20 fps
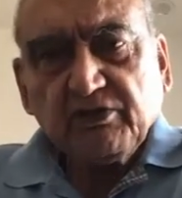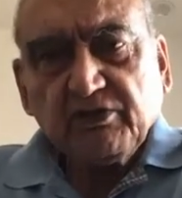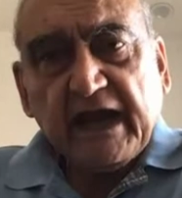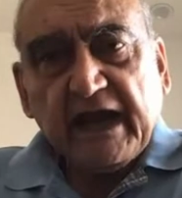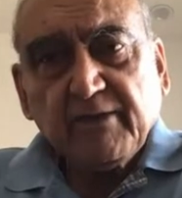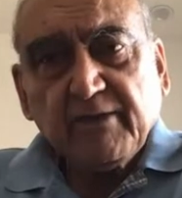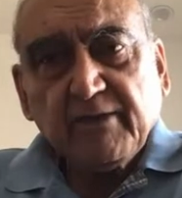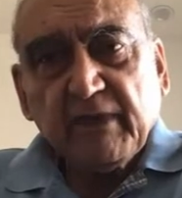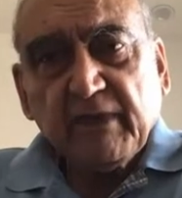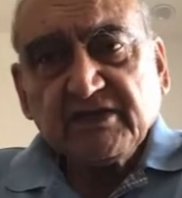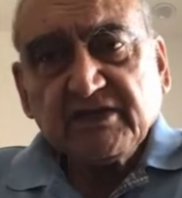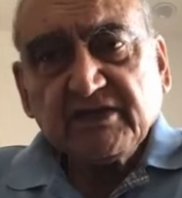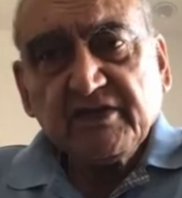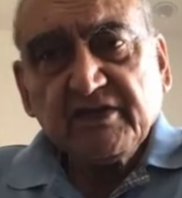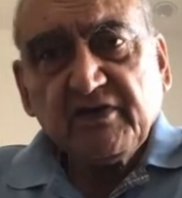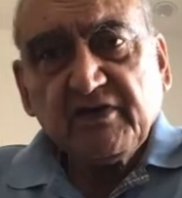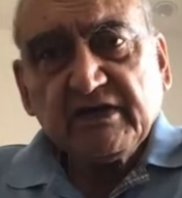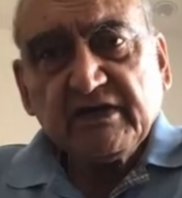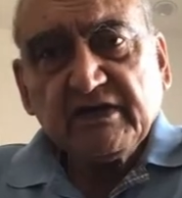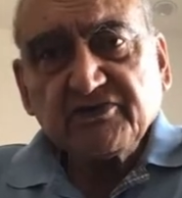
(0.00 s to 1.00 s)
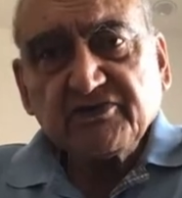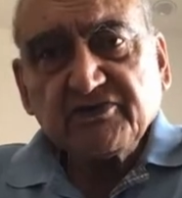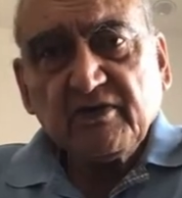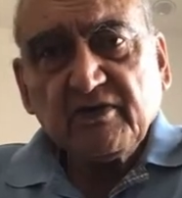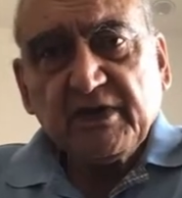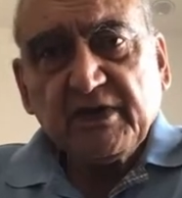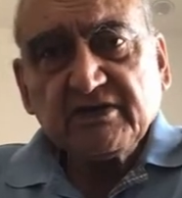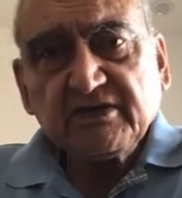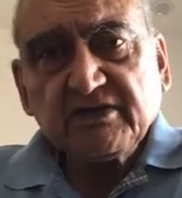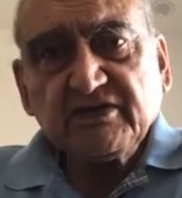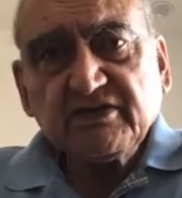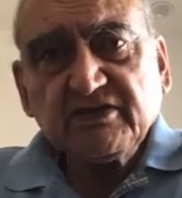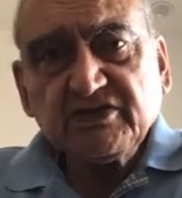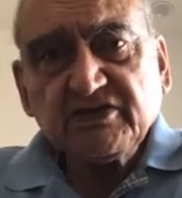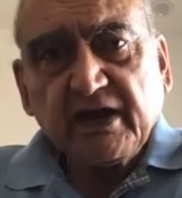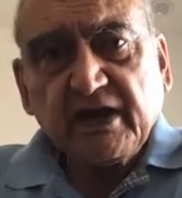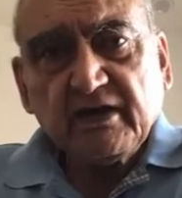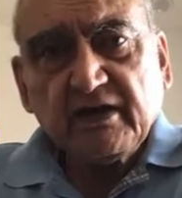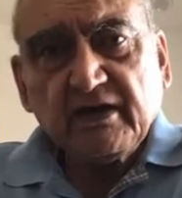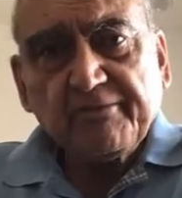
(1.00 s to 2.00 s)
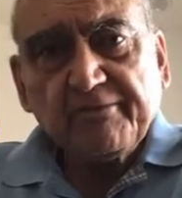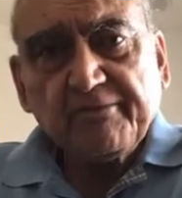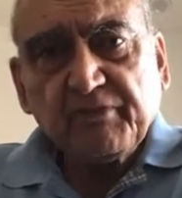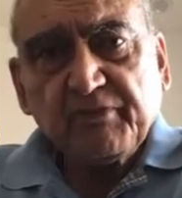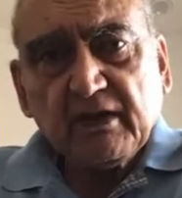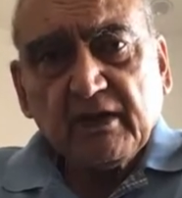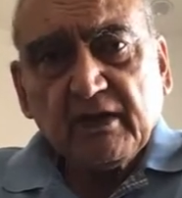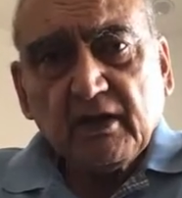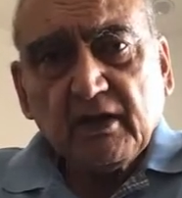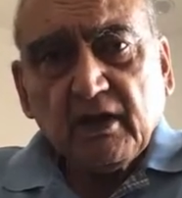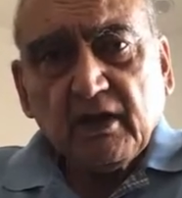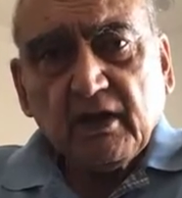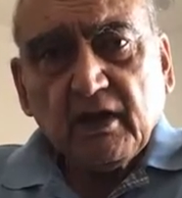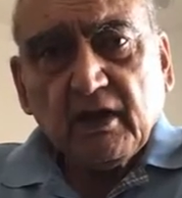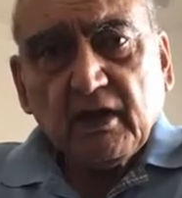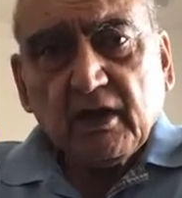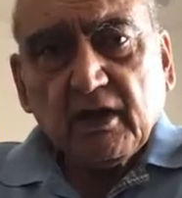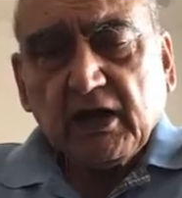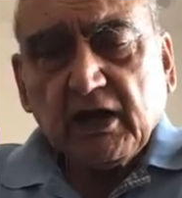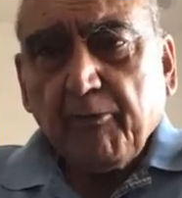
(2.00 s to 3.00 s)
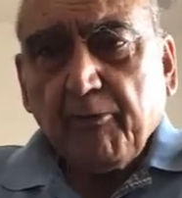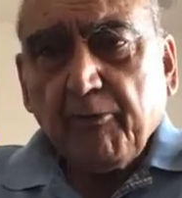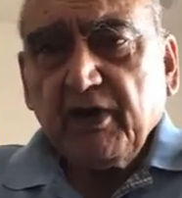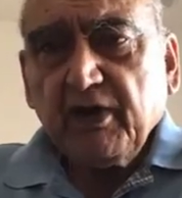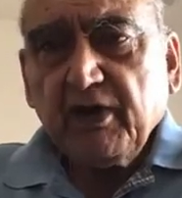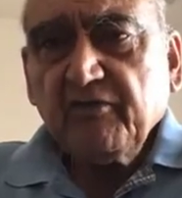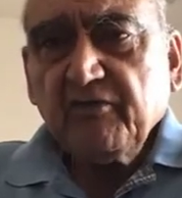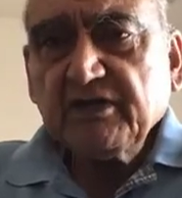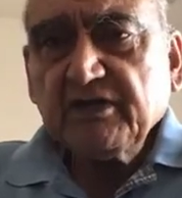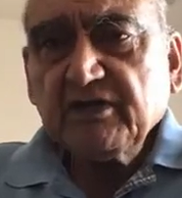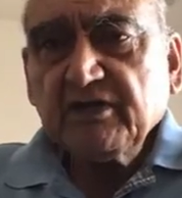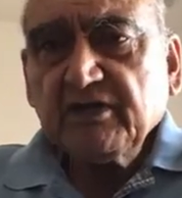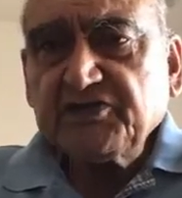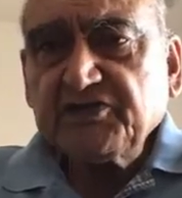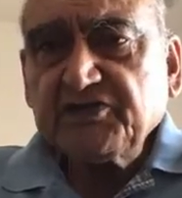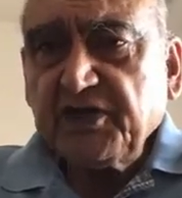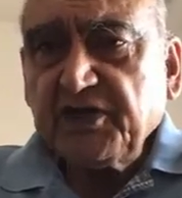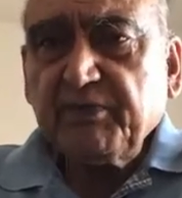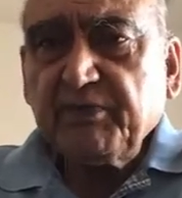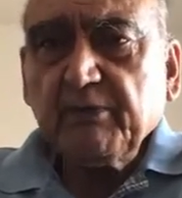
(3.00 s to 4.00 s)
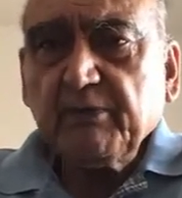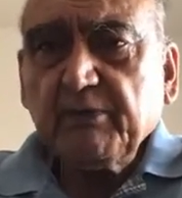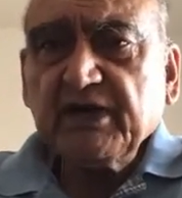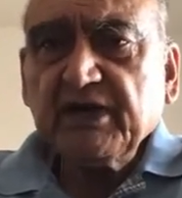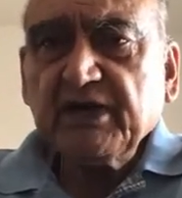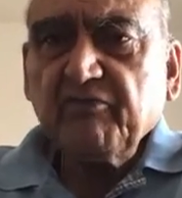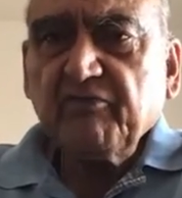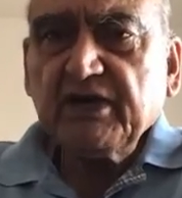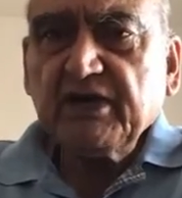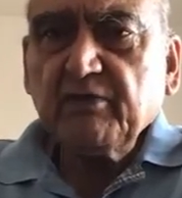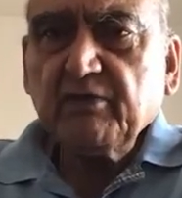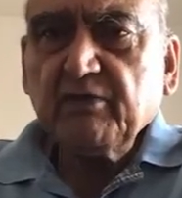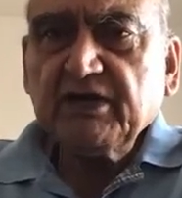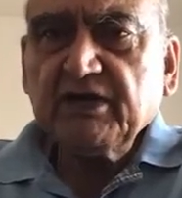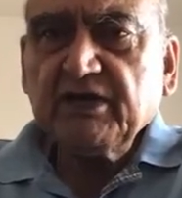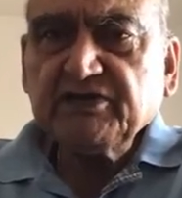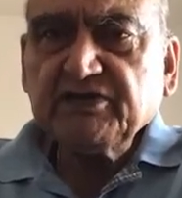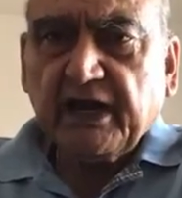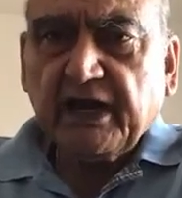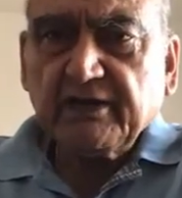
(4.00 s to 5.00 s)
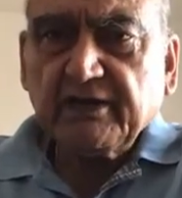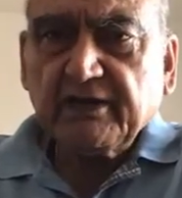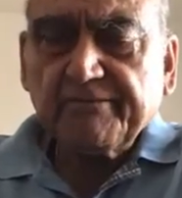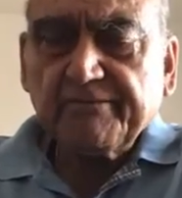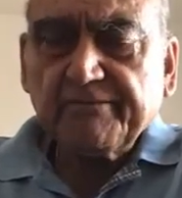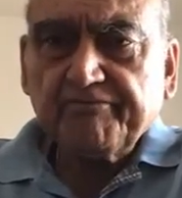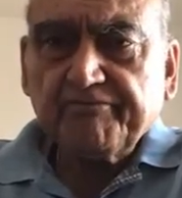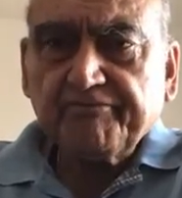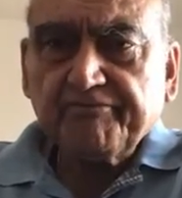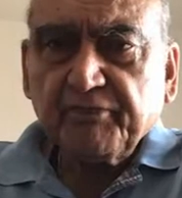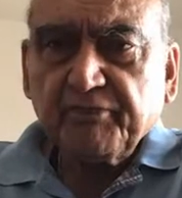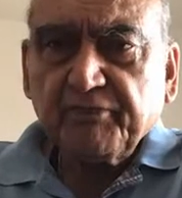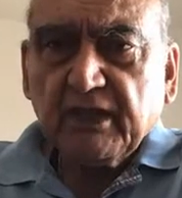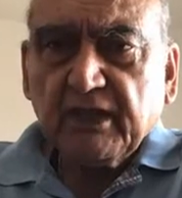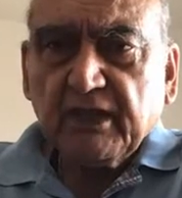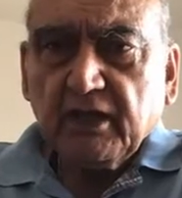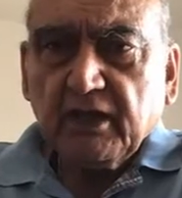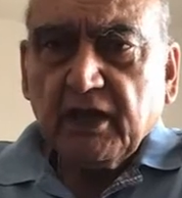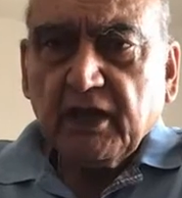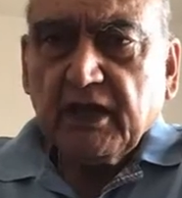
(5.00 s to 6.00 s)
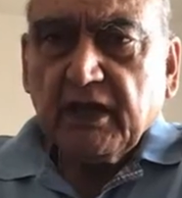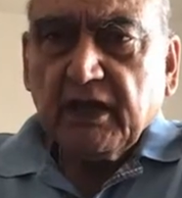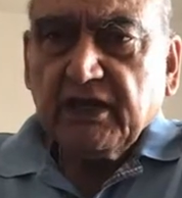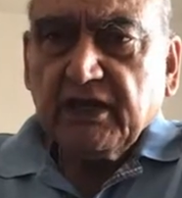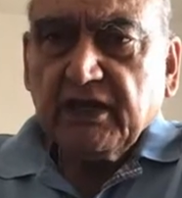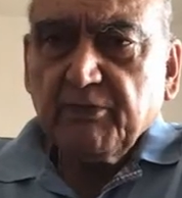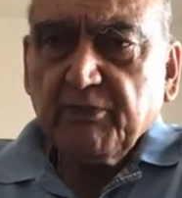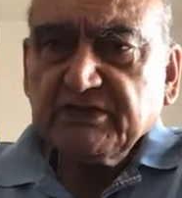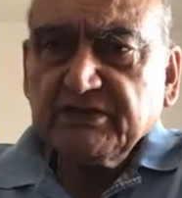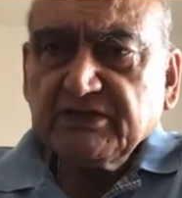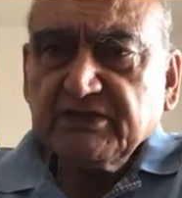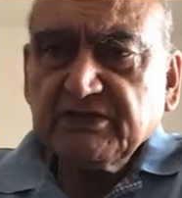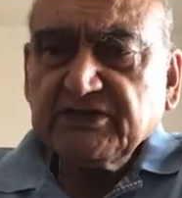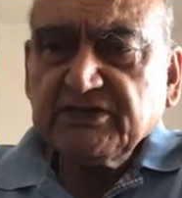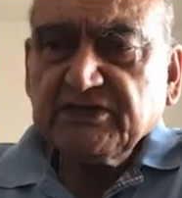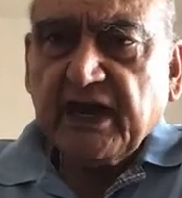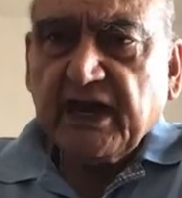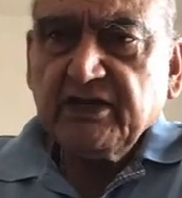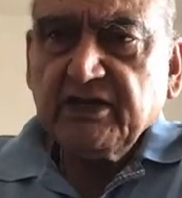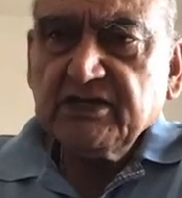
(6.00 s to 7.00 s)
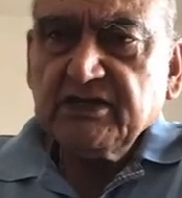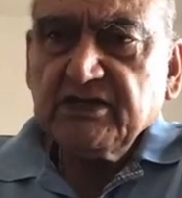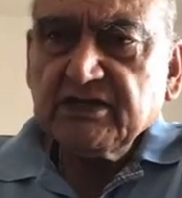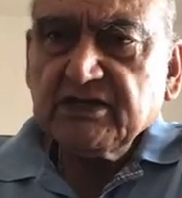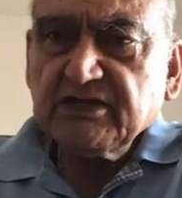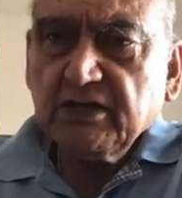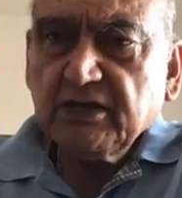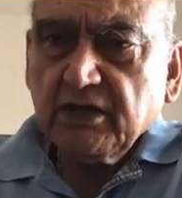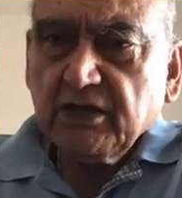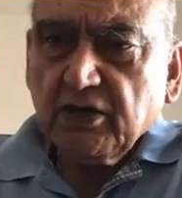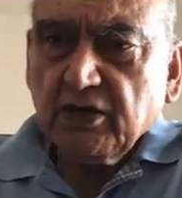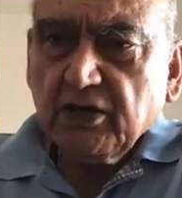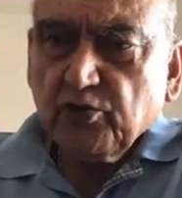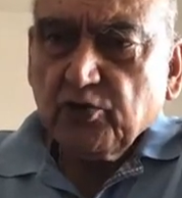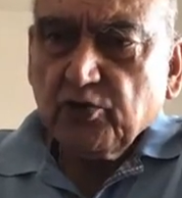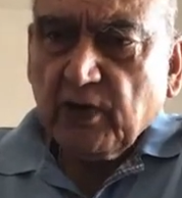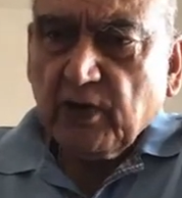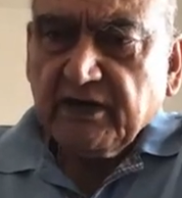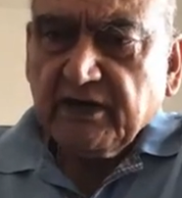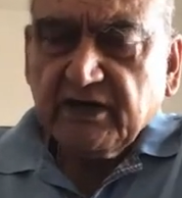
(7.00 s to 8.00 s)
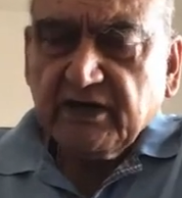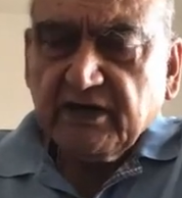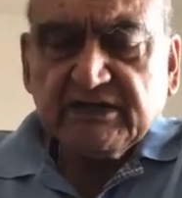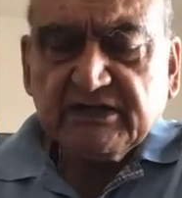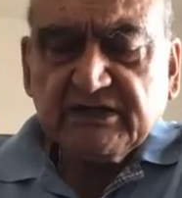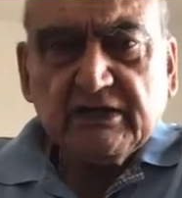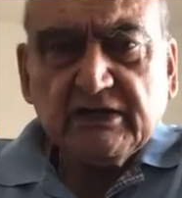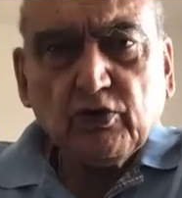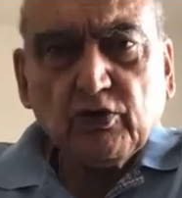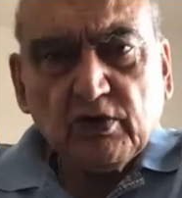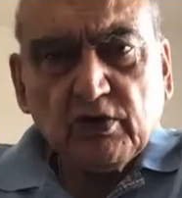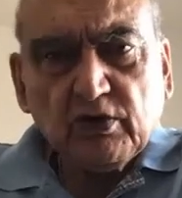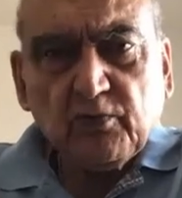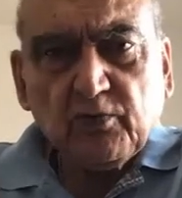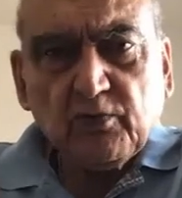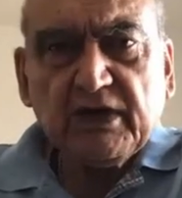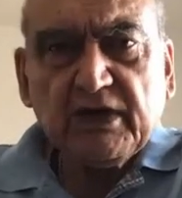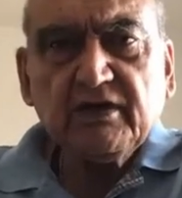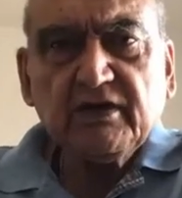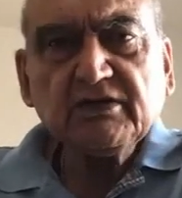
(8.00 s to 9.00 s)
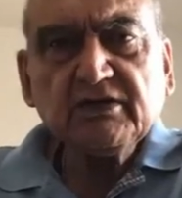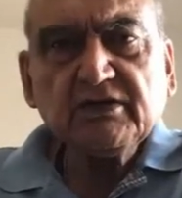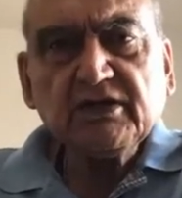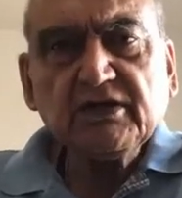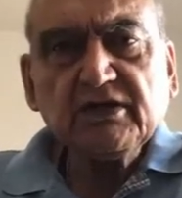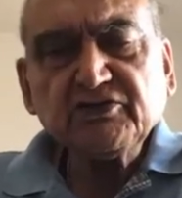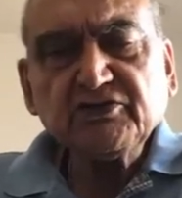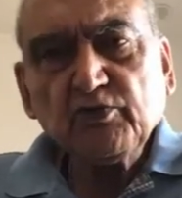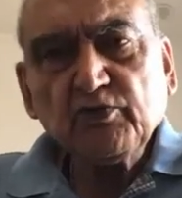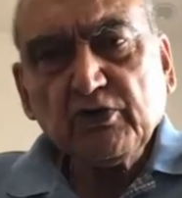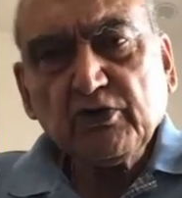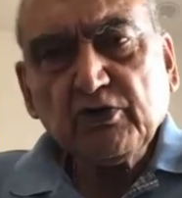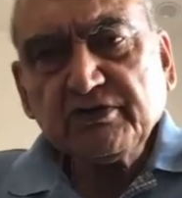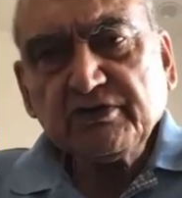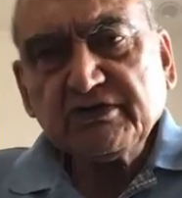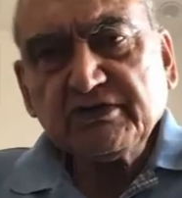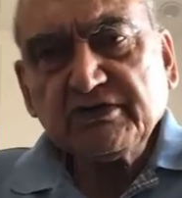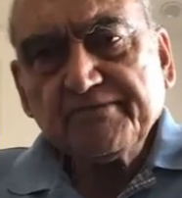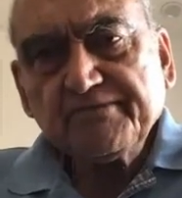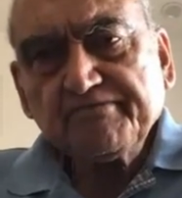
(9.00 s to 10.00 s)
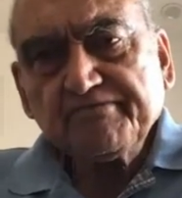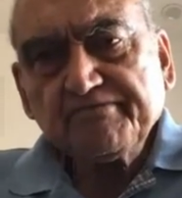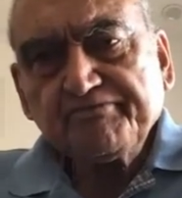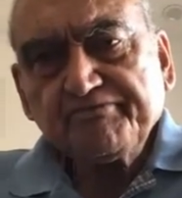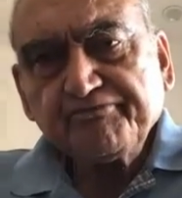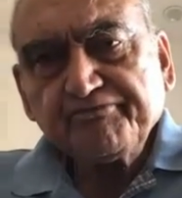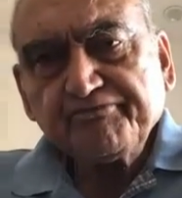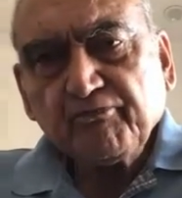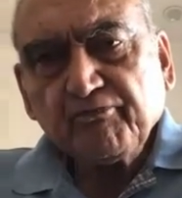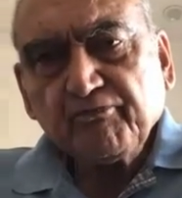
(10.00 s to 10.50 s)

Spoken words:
Now, that massive industrial base in China, coupled with the cheap labor available in China, enables the Chinese to undersell the whole world in consumer goods.